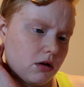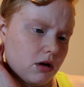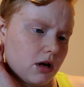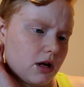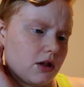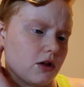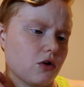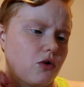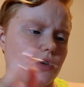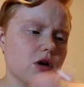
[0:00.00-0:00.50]

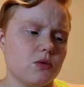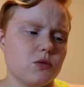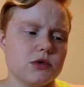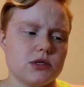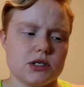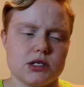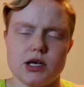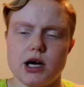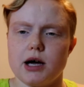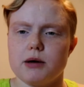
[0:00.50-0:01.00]
And the green
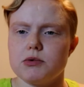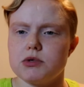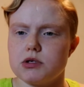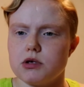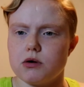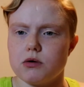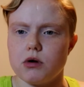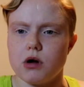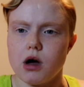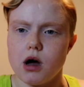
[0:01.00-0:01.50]
one's a time
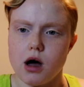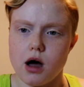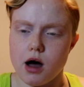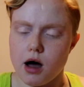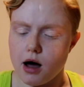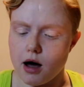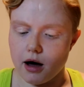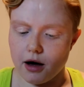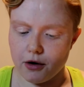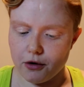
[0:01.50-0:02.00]
stone.
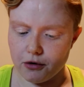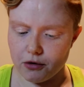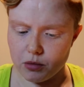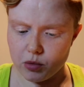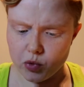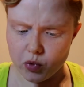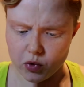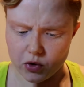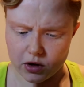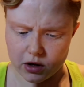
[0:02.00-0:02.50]
I don't
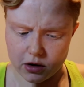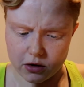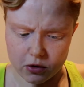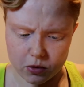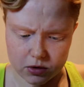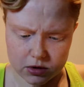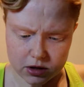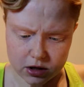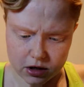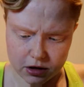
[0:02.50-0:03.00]
remember what the other
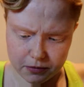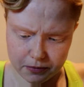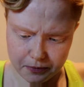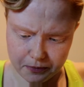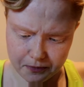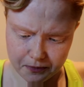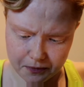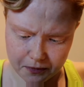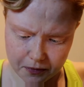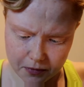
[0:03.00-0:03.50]
ones are.
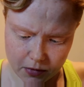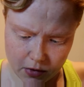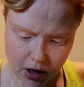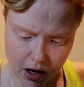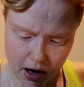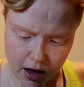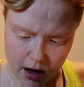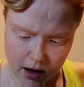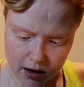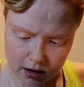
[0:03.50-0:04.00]

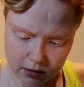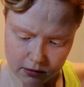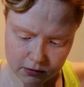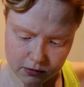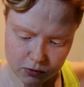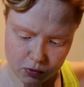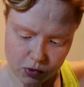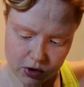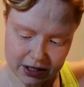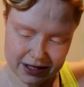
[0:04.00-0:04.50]
I
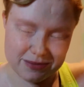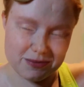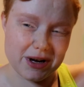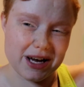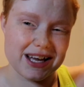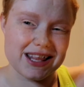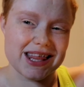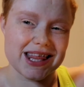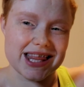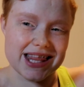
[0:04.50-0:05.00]
wasn't
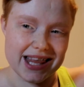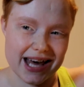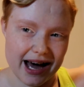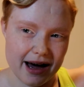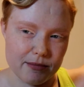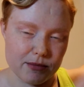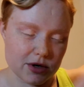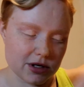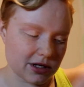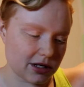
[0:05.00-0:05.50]
paying
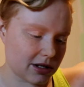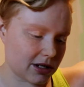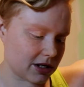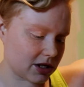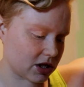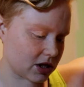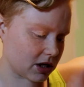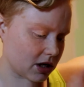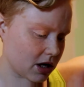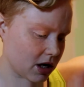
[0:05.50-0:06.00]
that much
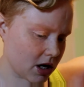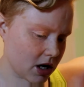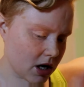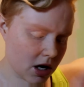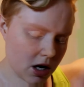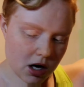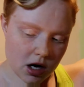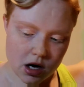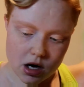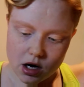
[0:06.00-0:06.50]
attention.
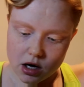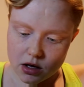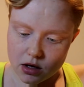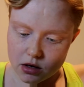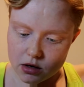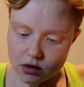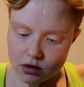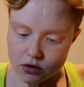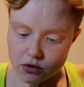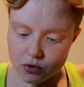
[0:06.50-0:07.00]

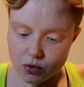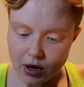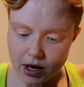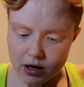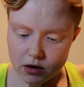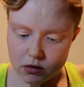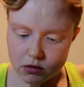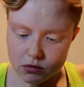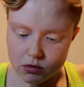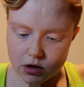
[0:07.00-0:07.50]
The red,
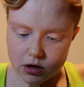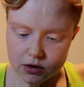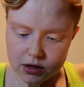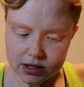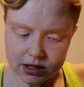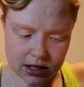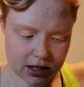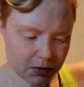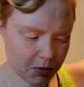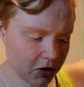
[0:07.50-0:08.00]
well,
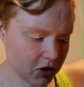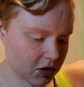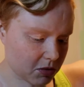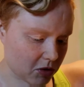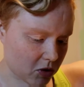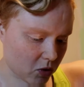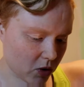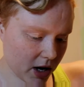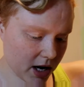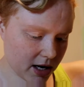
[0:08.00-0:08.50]
this is supposed to
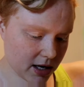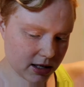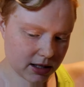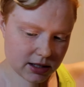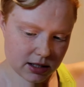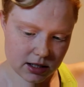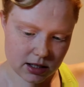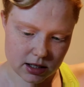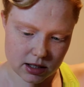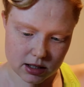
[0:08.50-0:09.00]
be red,
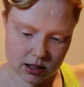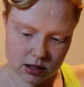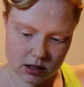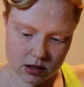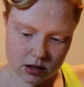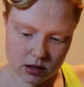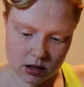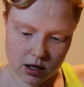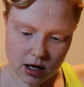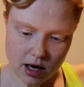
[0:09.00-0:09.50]
isn't it?
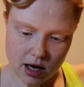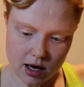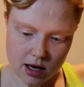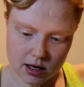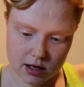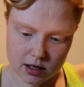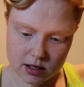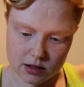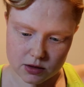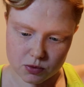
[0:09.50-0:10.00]
Yeah,
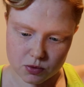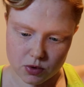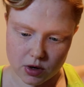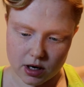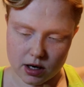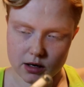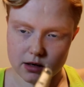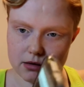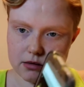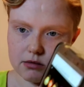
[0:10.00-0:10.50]
it is
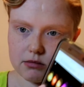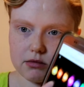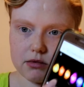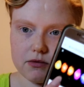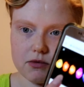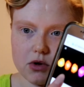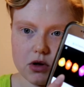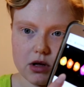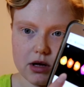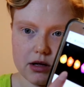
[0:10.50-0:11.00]
red.
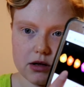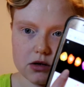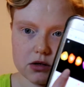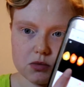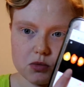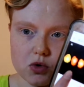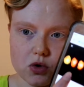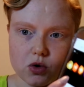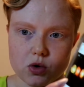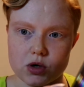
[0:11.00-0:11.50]
Even though that
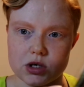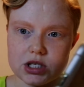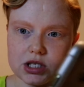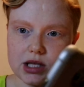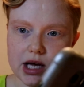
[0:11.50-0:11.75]
looked more orange.